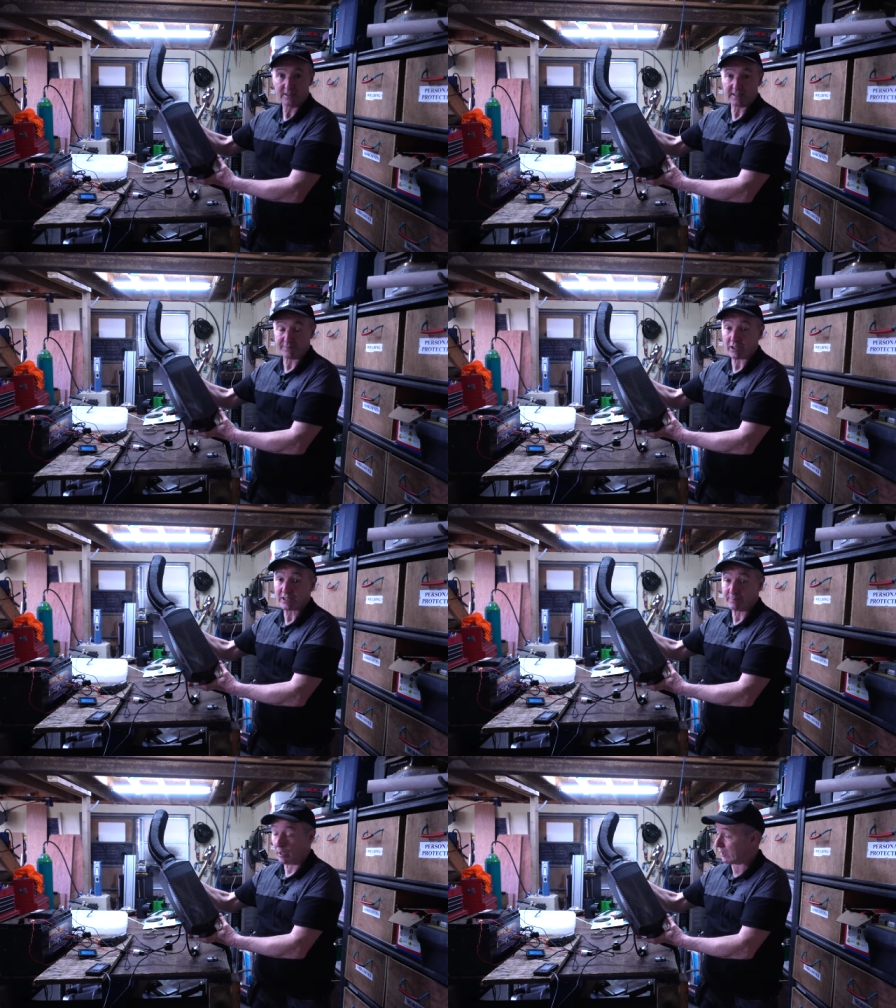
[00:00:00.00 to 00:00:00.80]
it's very
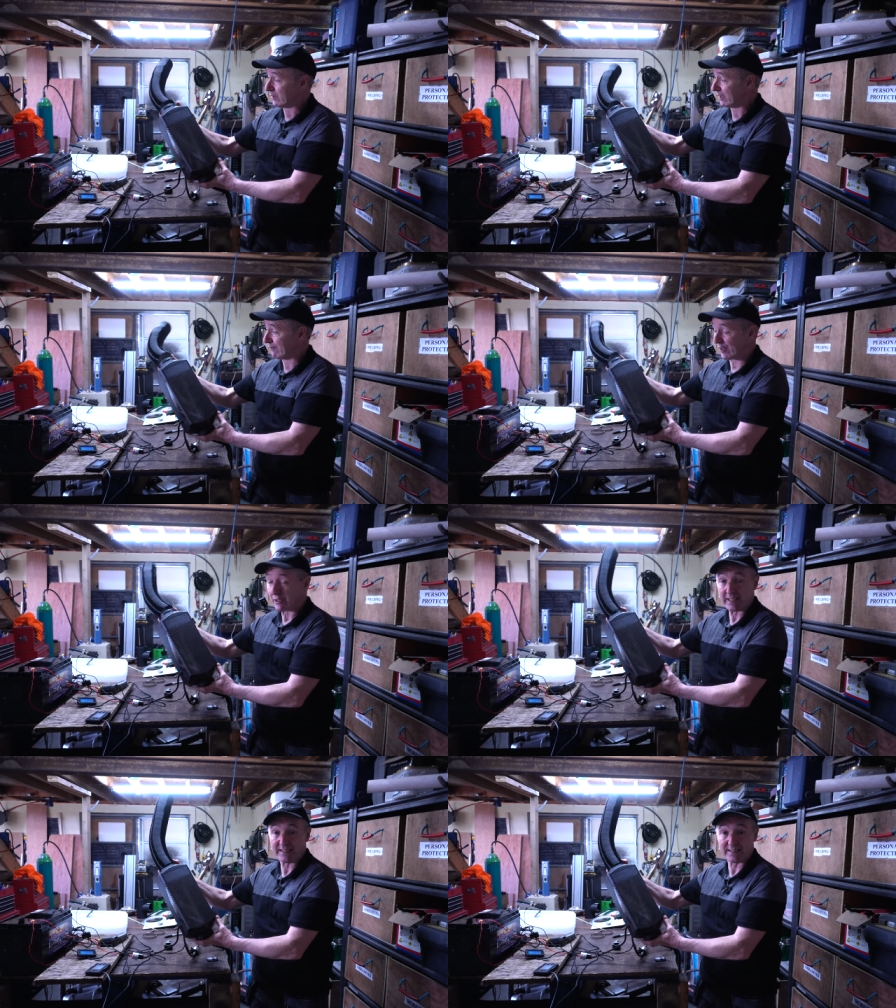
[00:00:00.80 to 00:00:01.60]
small,
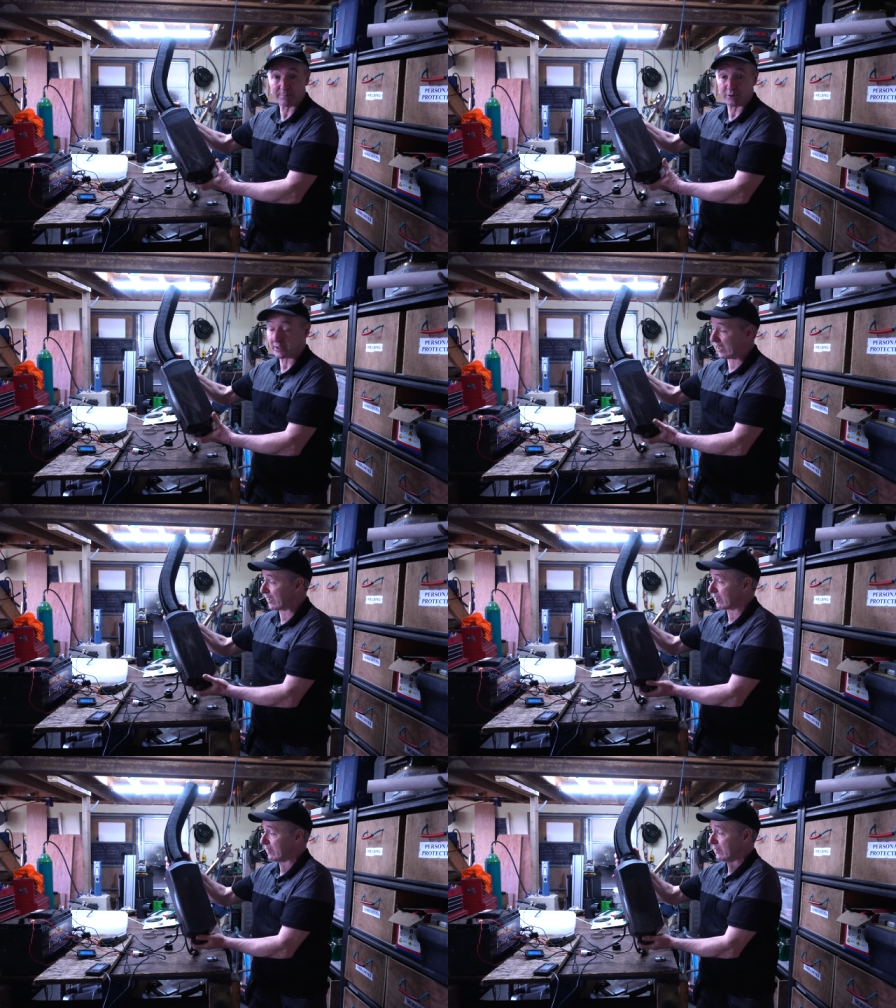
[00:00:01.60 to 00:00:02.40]
very easy to put
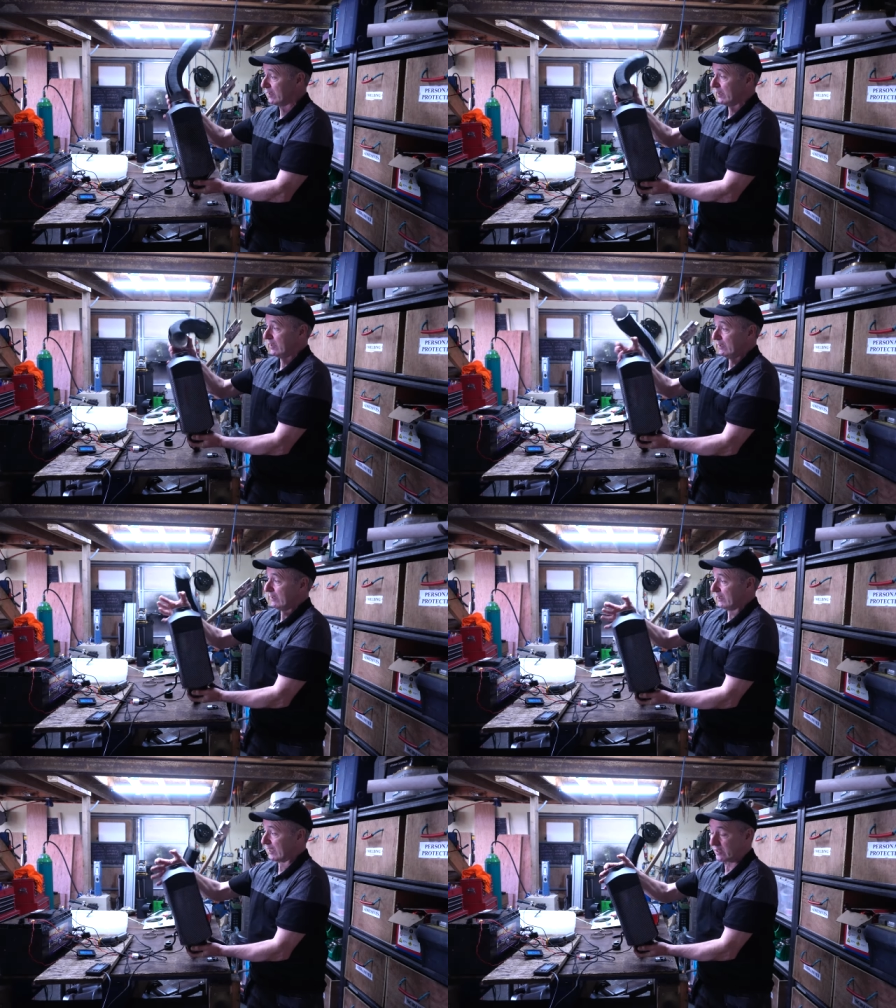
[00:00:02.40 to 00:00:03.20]
together.
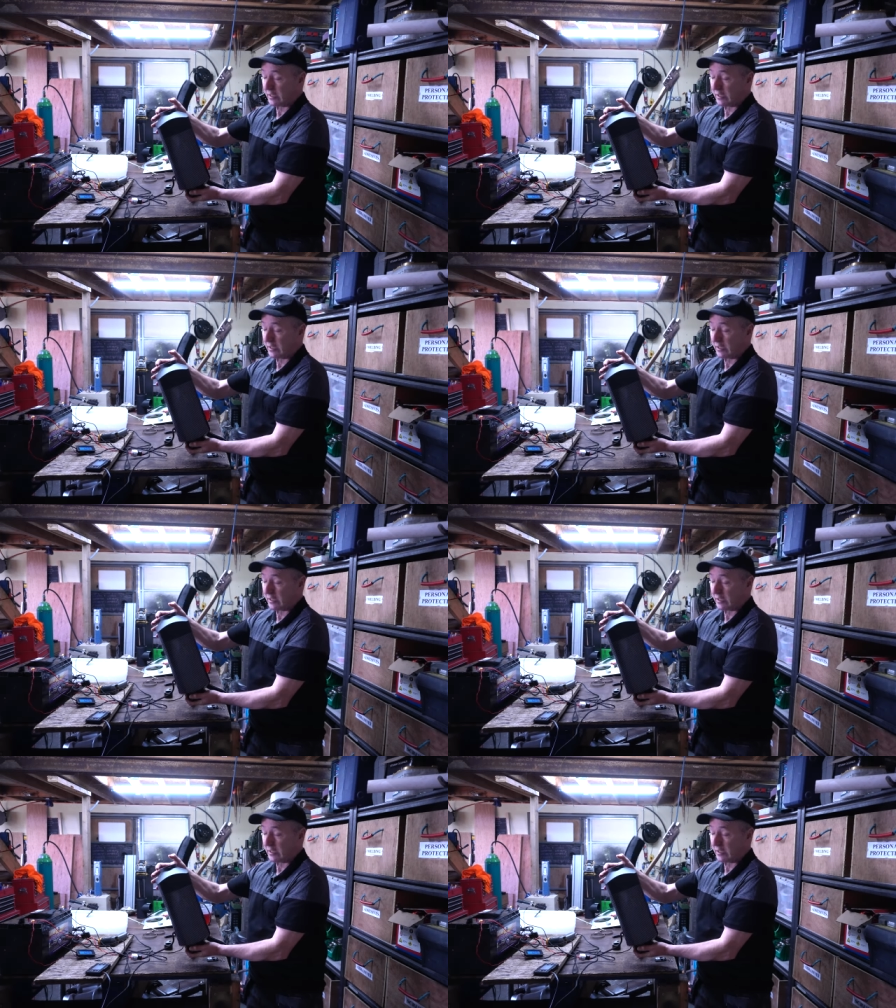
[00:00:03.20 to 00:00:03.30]
It,